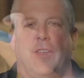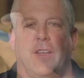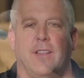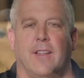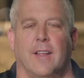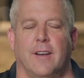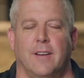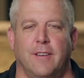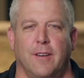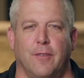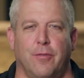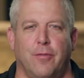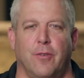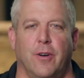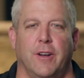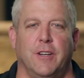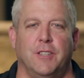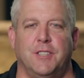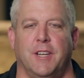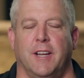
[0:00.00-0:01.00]
thing that
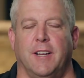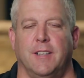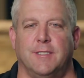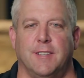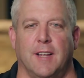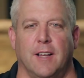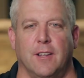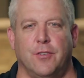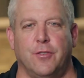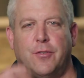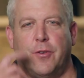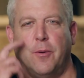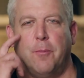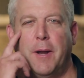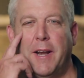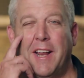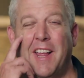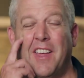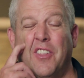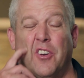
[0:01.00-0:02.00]
differentiates us from
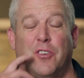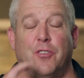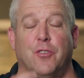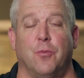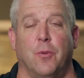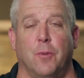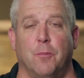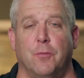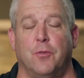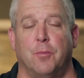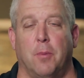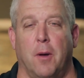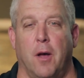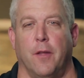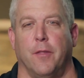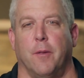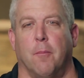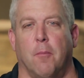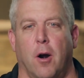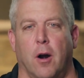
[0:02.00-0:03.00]
any other swim spa
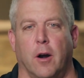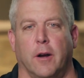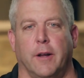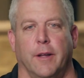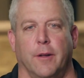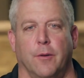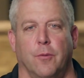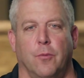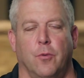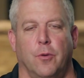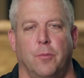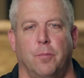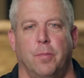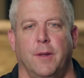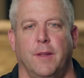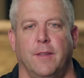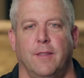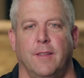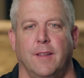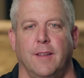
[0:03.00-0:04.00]
on the market would
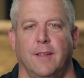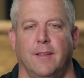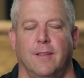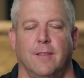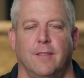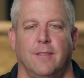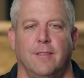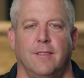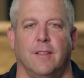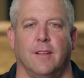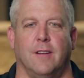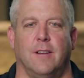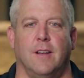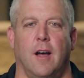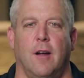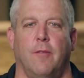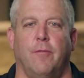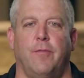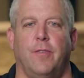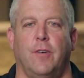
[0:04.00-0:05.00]
be the
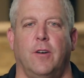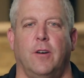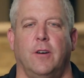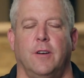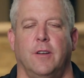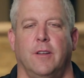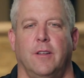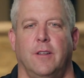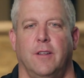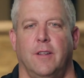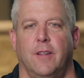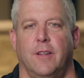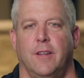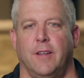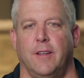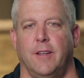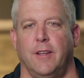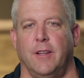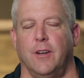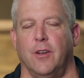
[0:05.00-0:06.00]
comfort,
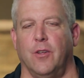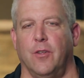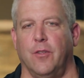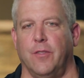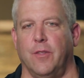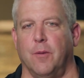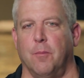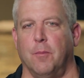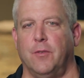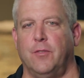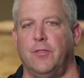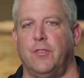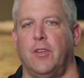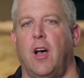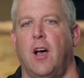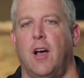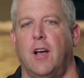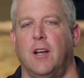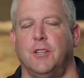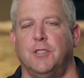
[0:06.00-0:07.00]
the
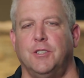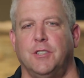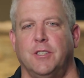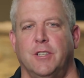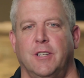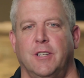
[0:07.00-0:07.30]
massage,